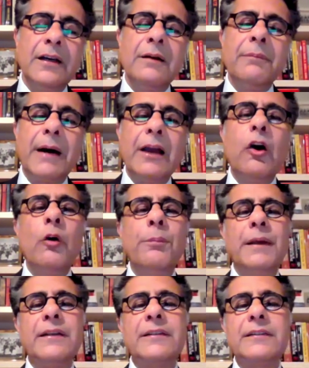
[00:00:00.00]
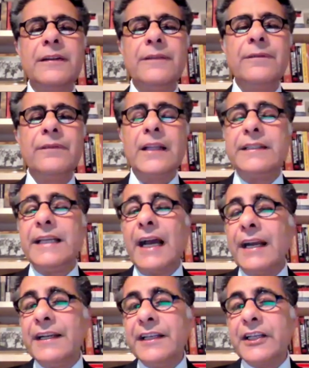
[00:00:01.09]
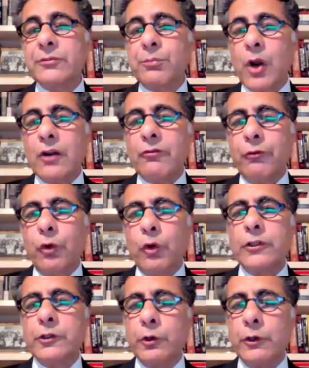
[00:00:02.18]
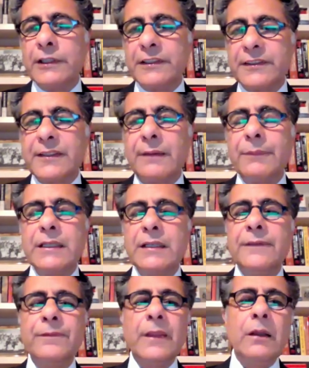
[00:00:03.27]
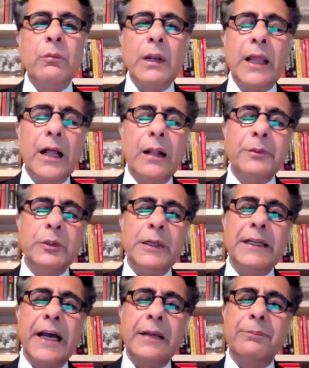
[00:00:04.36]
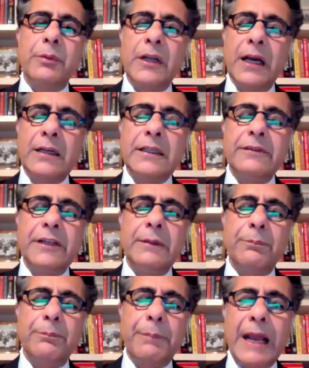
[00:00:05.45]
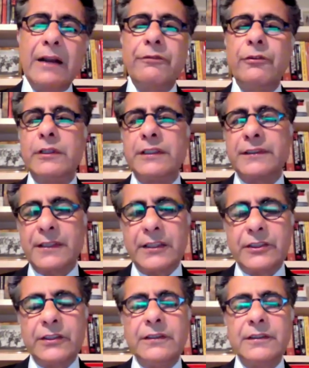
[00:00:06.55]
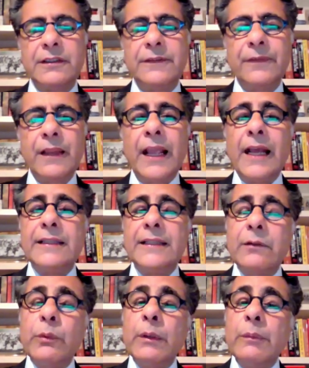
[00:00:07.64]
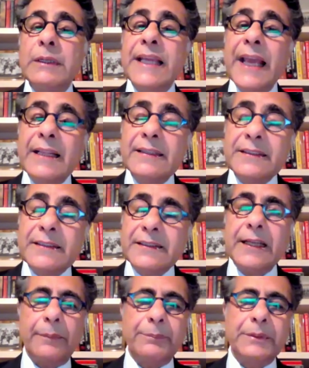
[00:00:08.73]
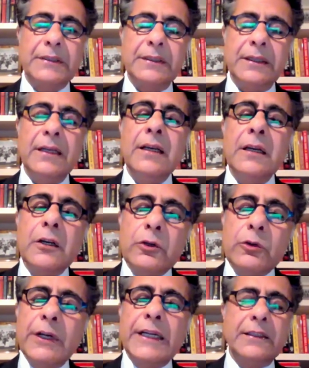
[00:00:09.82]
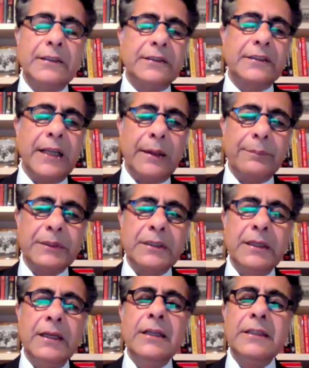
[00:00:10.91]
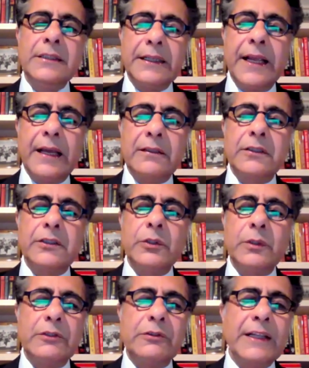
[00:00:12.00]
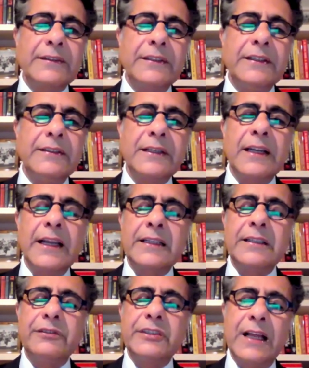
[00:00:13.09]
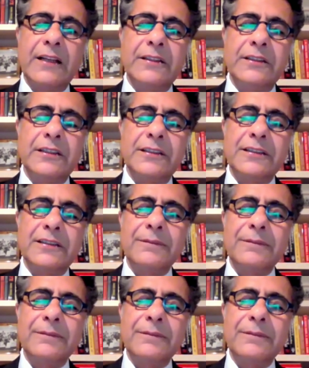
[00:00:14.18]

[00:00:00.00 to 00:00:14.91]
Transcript: My hope is that the ideas brought forth during this summit will help to ignite productive and impactful discussions, and that we will take the steps, critical steps, together to address these collective challenges.